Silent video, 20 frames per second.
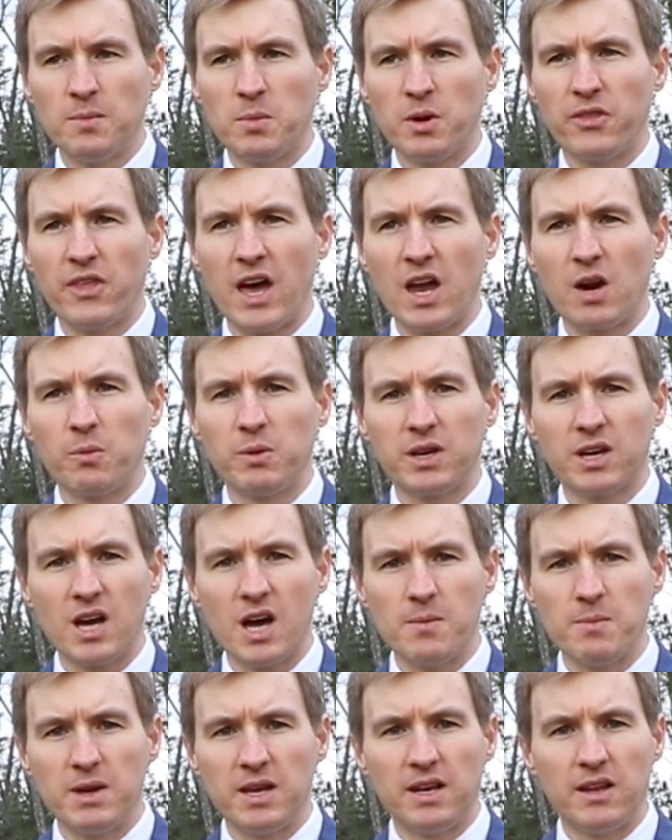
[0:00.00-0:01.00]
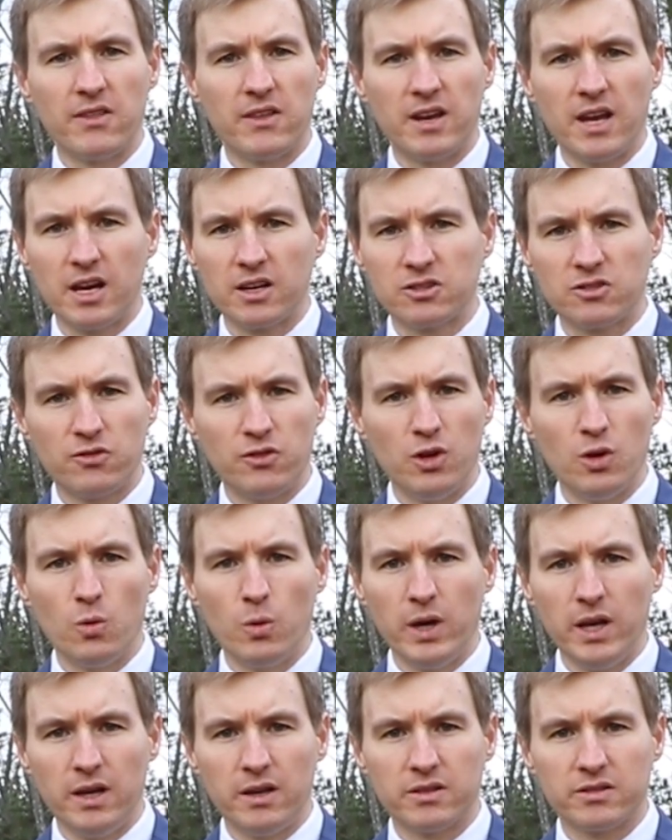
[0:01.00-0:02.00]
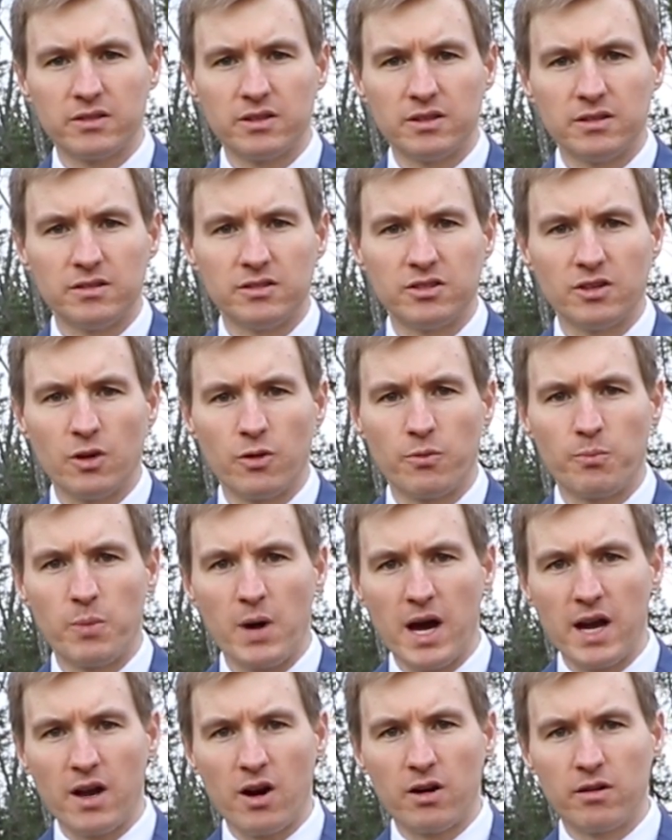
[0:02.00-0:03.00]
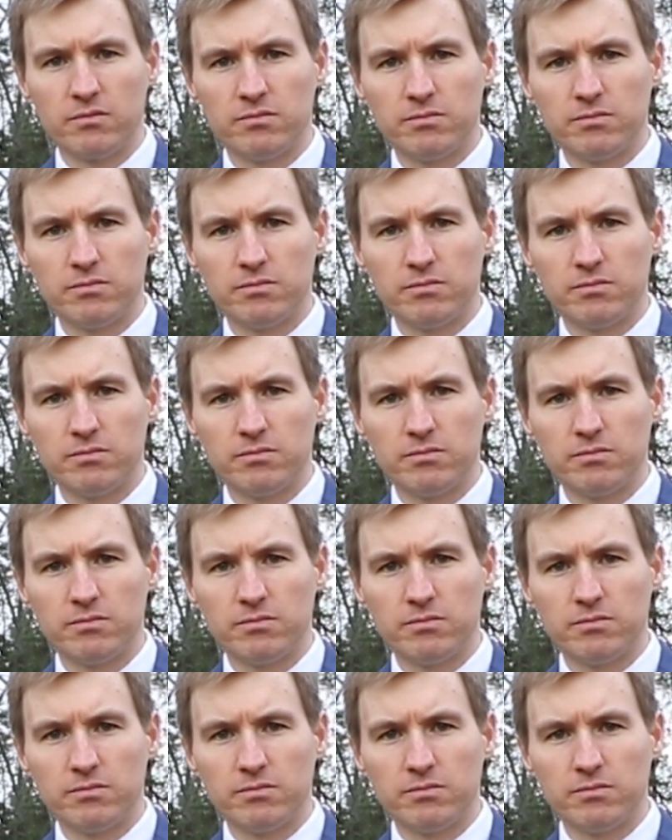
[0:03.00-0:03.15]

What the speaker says: But that'll be coming in the next few weeks, and so by